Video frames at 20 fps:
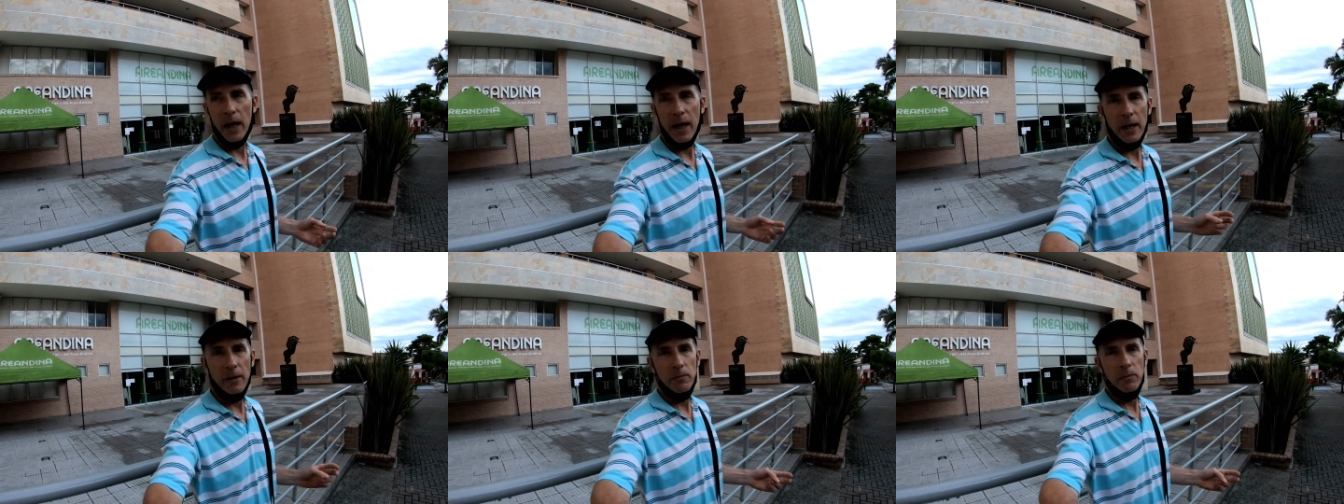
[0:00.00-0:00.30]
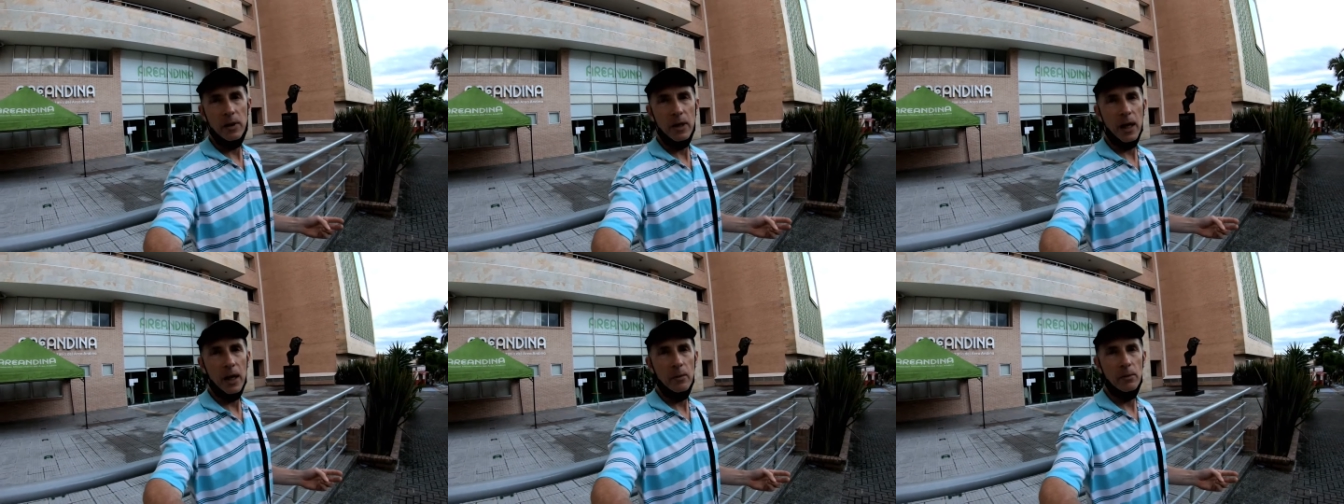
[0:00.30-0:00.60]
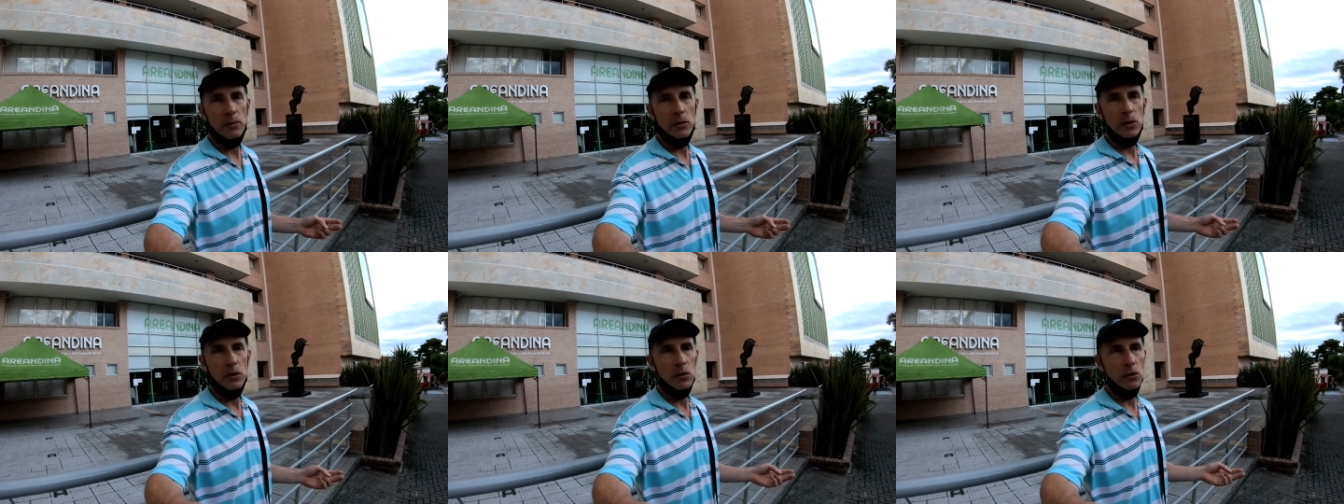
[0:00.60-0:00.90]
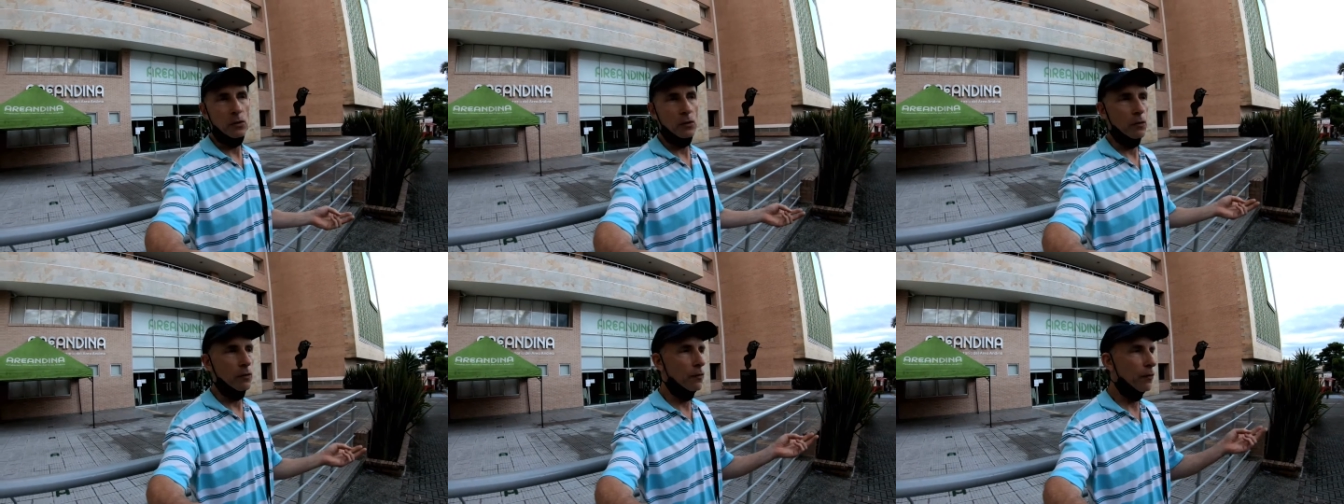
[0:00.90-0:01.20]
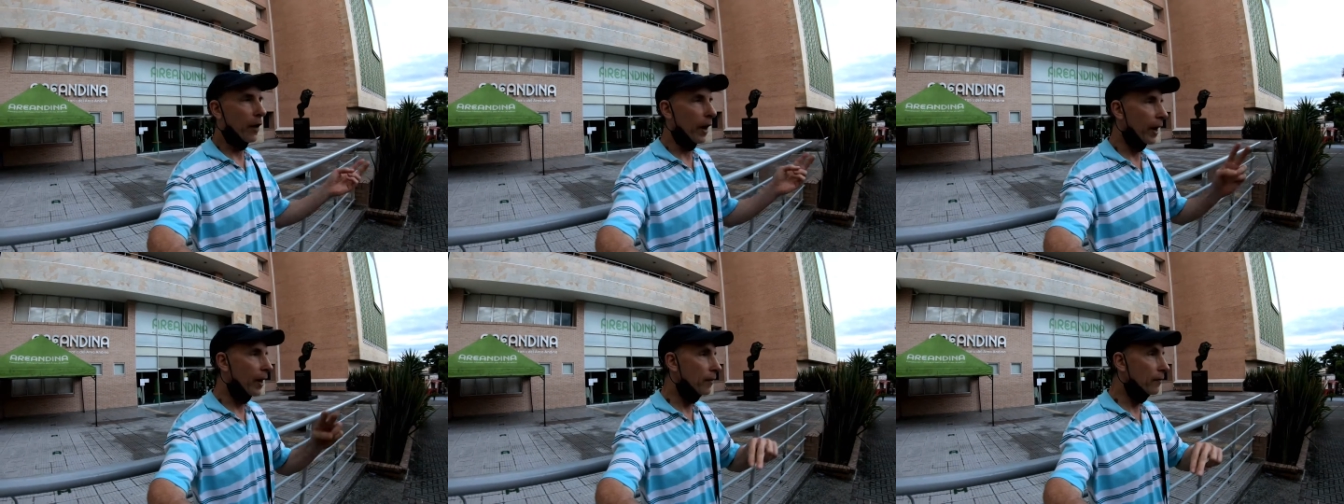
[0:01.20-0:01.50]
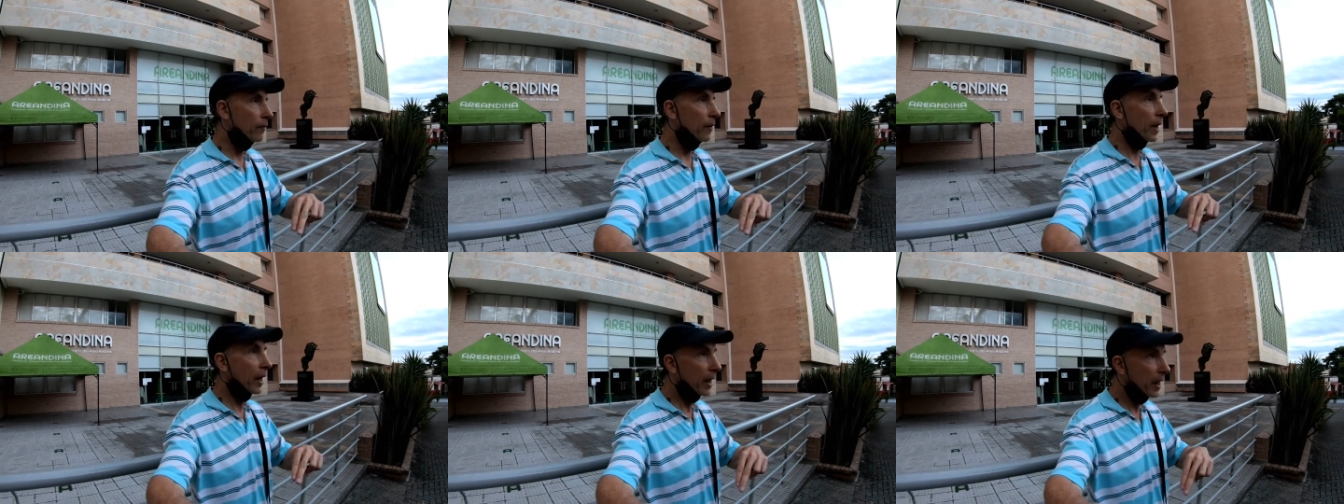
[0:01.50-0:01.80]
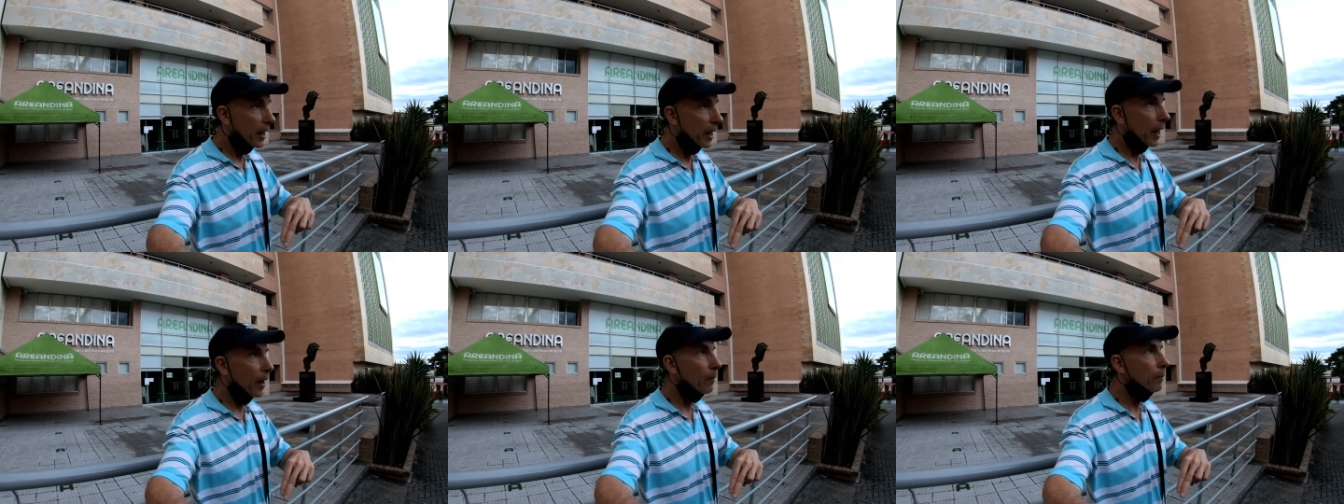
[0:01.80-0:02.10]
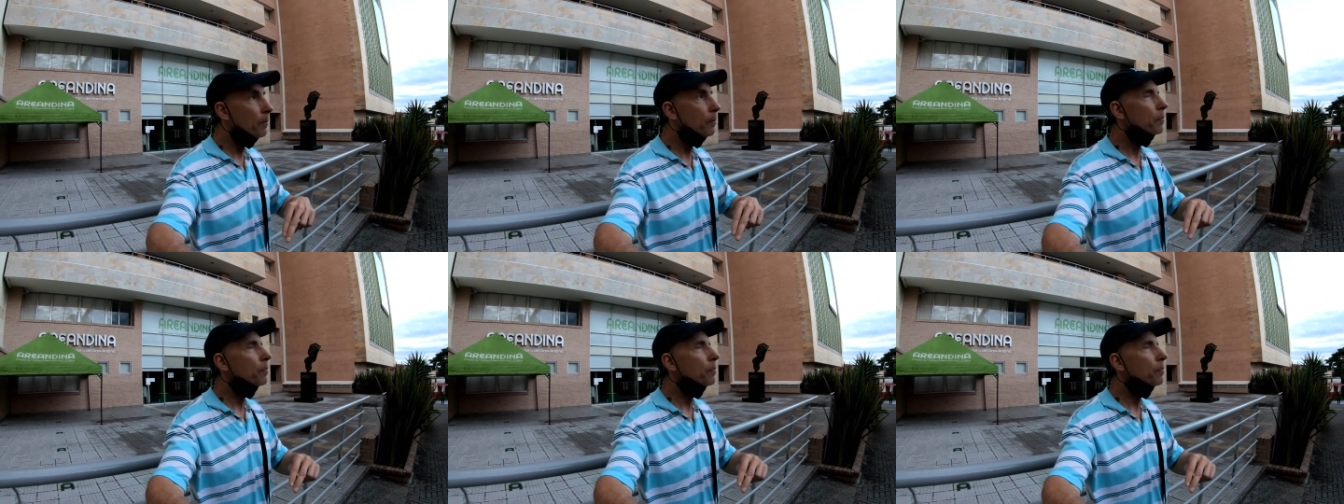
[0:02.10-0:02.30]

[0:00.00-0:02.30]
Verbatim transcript: 8 p.m. to 5 a.m.